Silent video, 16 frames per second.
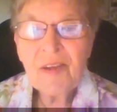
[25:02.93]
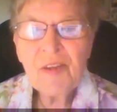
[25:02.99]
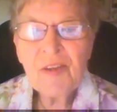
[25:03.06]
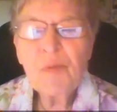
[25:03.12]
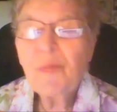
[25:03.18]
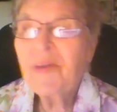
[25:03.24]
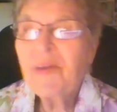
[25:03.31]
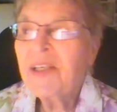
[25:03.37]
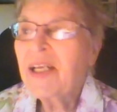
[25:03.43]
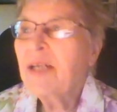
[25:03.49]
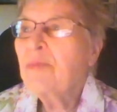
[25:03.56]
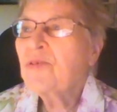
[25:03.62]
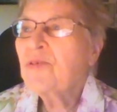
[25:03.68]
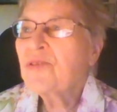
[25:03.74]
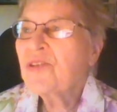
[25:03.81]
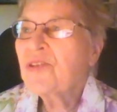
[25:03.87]
to be
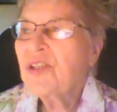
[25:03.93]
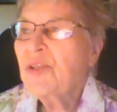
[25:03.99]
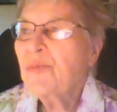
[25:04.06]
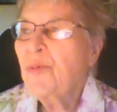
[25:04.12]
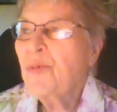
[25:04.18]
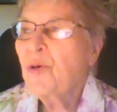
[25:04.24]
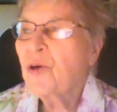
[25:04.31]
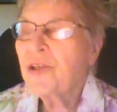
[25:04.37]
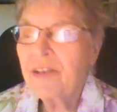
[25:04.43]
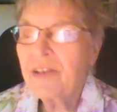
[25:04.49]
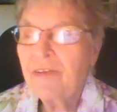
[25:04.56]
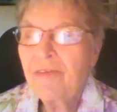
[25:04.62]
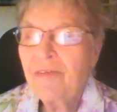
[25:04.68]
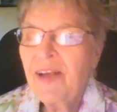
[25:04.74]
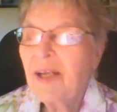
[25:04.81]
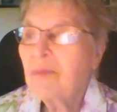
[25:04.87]
able to support their
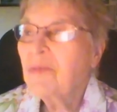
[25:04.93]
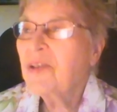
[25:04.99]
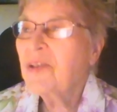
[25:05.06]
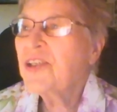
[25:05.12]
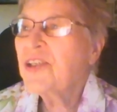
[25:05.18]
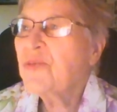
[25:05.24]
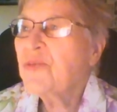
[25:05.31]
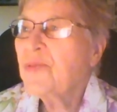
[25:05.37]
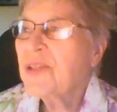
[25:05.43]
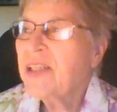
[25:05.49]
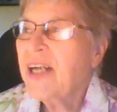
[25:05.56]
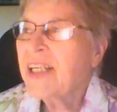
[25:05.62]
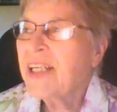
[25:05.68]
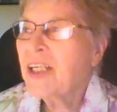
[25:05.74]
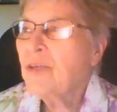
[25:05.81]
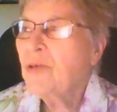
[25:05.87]
families with
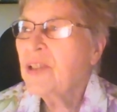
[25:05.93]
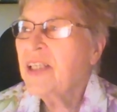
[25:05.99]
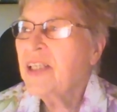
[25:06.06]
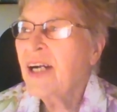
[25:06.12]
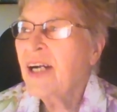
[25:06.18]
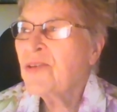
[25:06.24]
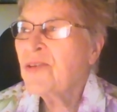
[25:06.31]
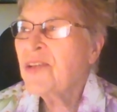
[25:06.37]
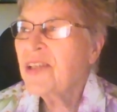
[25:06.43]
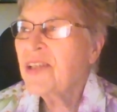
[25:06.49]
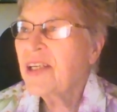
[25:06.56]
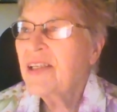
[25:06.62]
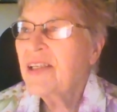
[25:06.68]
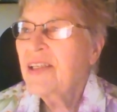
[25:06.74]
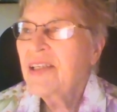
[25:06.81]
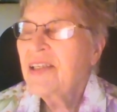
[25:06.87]
adequate
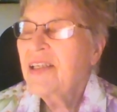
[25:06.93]
housing